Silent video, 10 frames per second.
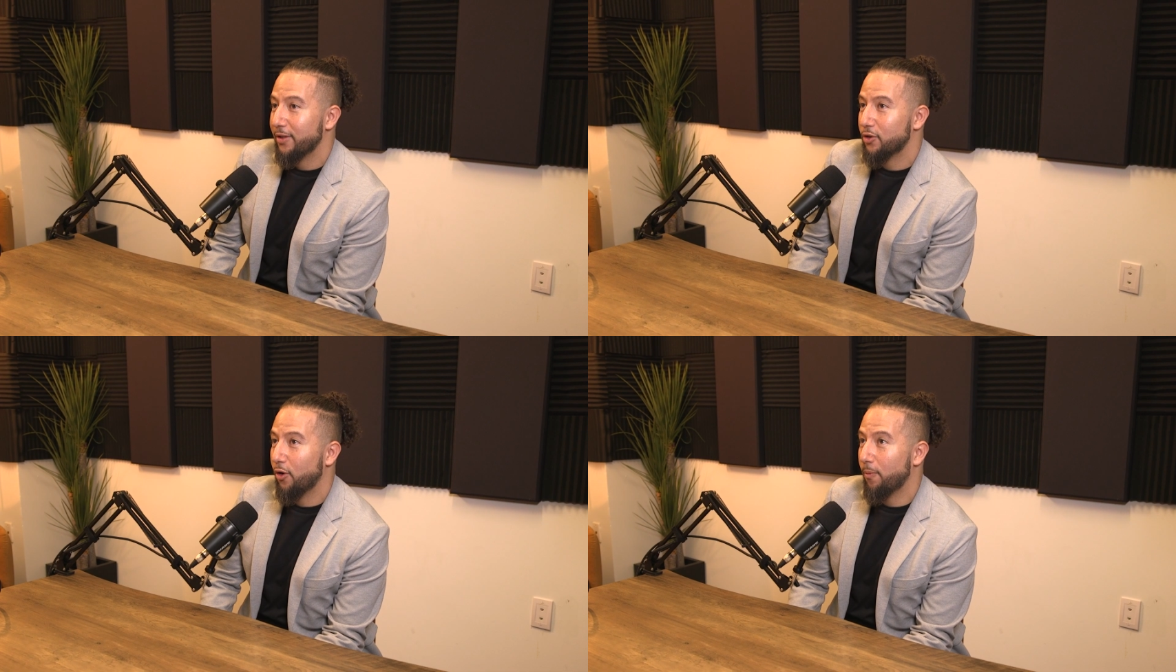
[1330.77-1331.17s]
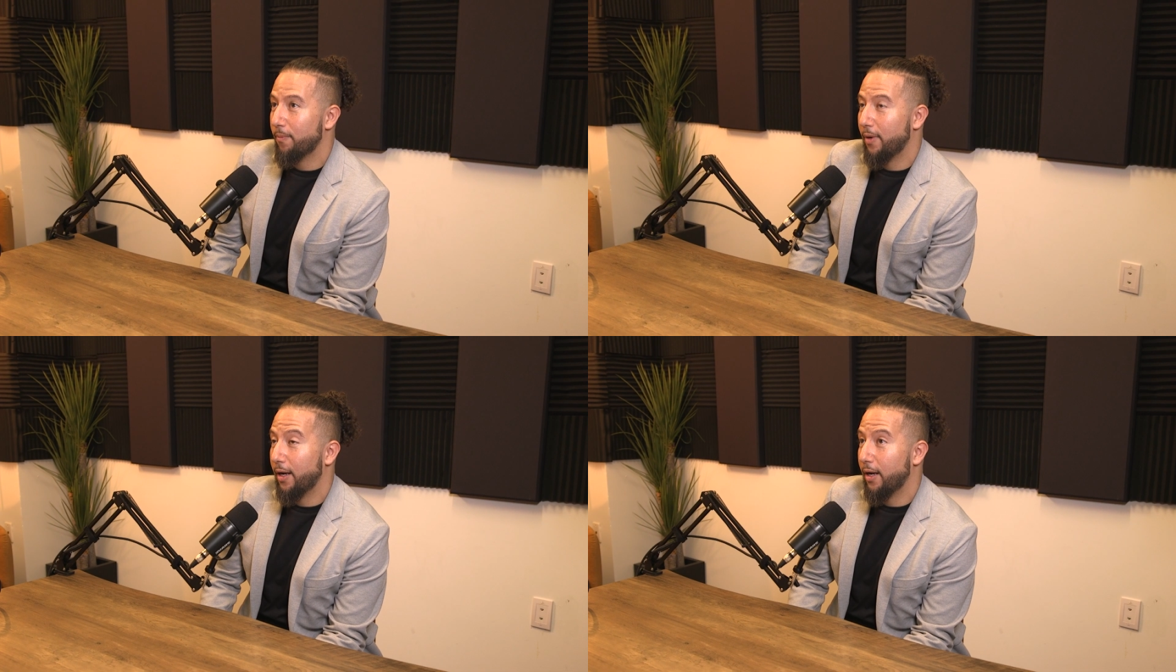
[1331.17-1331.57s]

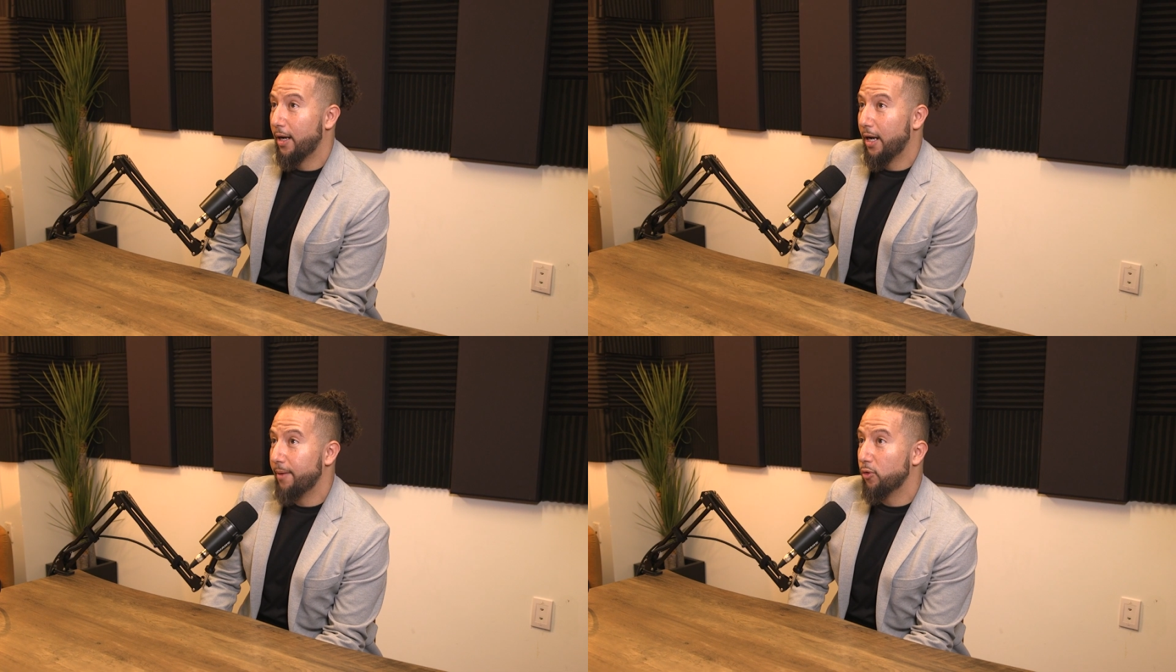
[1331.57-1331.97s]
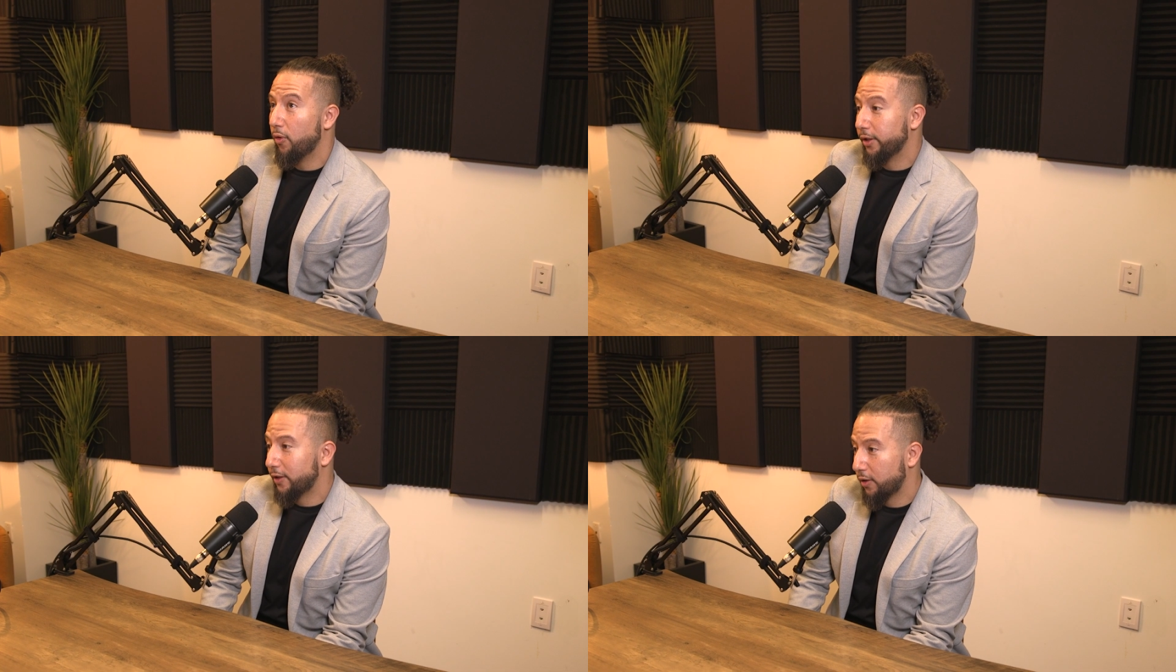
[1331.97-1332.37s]
So I'm
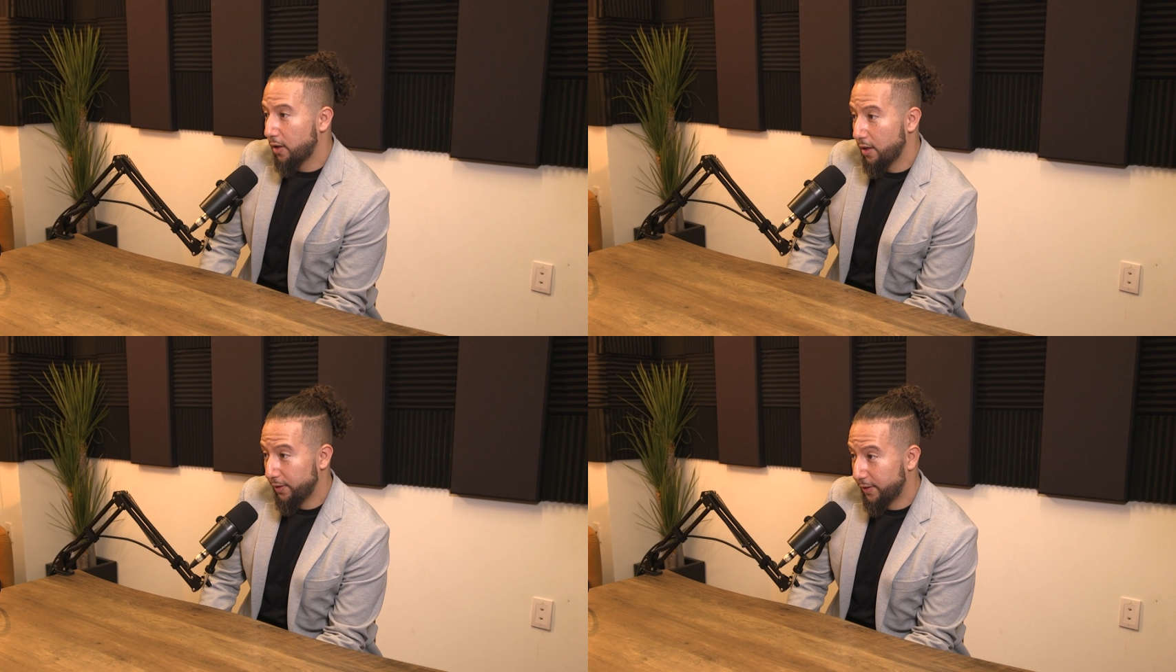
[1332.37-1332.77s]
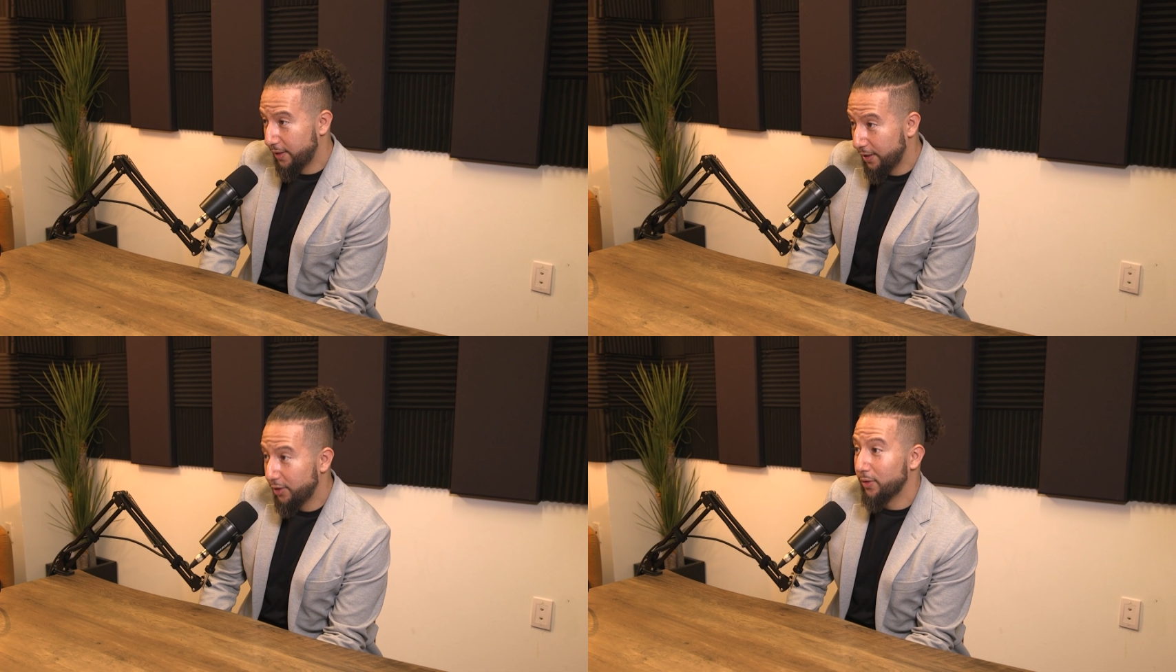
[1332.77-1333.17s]
going to
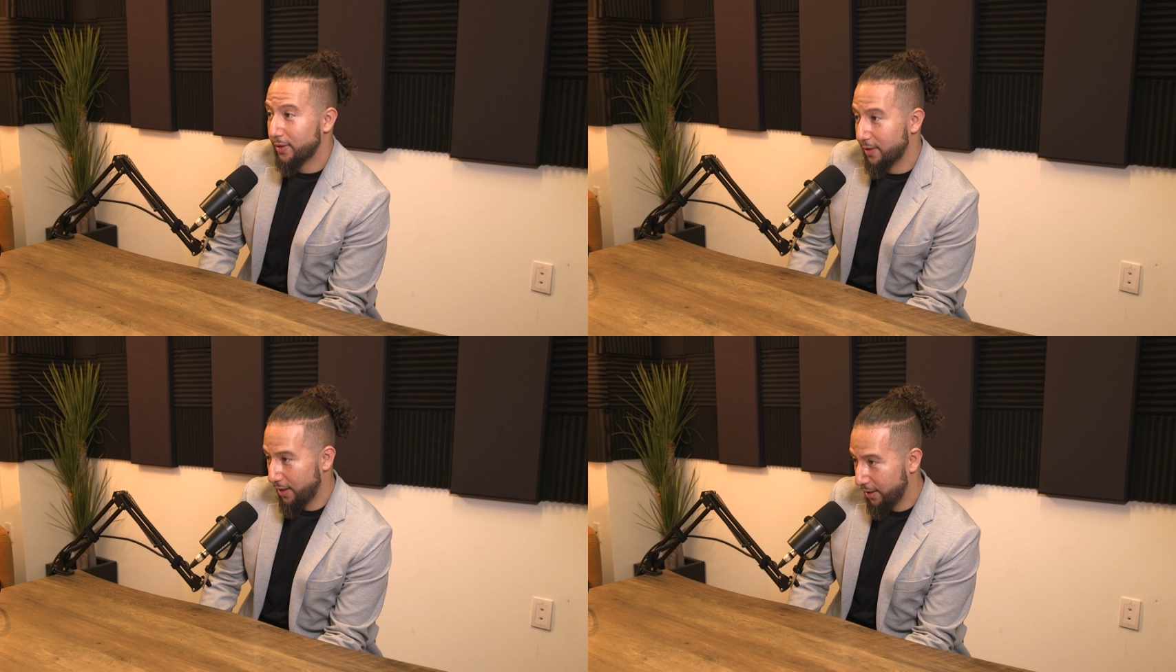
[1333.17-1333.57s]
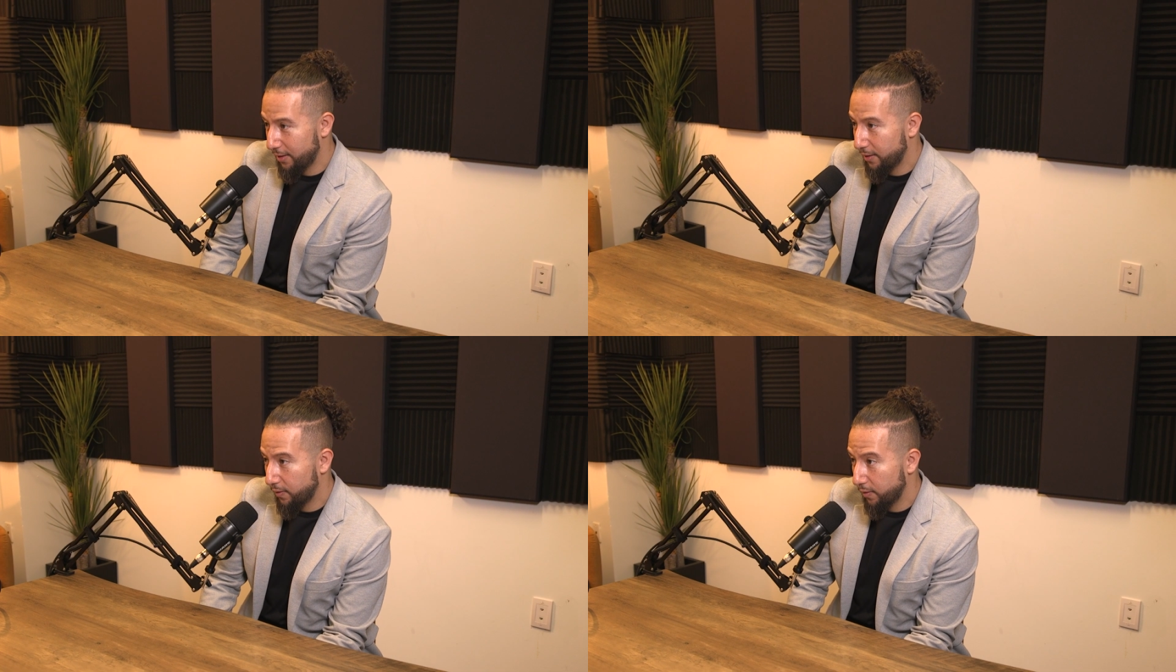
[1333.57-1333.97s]
continuously